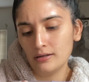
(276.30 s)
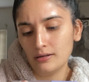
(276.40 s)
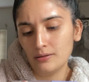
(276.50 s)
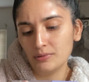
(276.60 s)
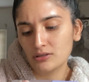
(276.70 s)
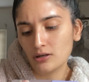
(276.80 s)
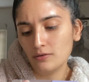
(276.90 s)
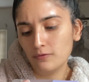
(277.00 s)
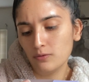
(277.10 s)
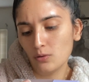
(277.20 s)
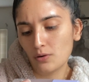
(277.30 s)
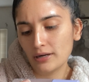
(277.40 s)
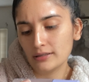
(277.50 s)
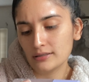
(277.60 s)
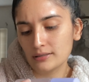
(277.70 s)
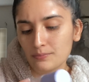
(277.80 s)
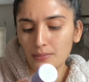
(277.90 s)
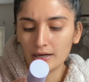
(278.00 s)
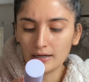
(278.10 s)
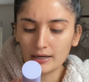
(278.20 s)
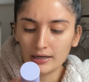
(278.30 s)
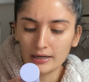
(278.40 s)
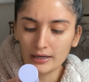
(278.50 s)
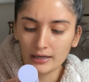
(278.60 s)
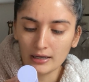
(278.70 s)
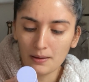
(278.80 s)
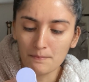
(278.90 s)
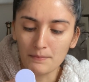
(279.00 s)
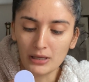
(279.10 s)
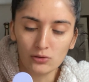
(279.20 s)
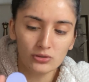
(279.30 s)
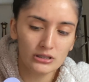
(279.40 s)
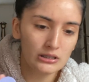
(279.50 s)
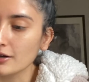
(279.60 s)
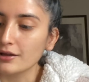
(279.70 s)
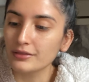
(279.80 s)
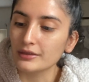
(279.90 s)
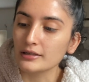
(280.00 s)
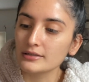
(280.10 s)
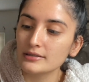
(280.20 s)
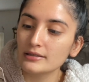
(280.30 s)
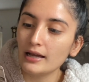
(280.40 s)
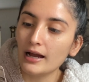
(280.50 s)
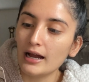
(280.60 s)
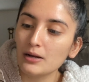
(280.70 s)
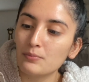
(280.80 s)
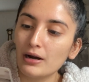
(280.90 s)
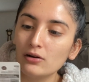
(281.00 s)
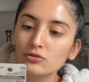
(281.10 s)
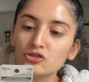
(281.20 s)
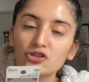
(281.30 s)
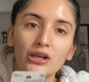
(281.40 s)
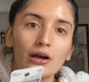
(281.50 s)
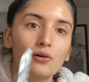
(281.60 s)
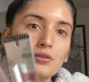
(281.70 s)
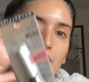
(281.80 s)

It's called Florence by Mills. Got this eyebrow gel, the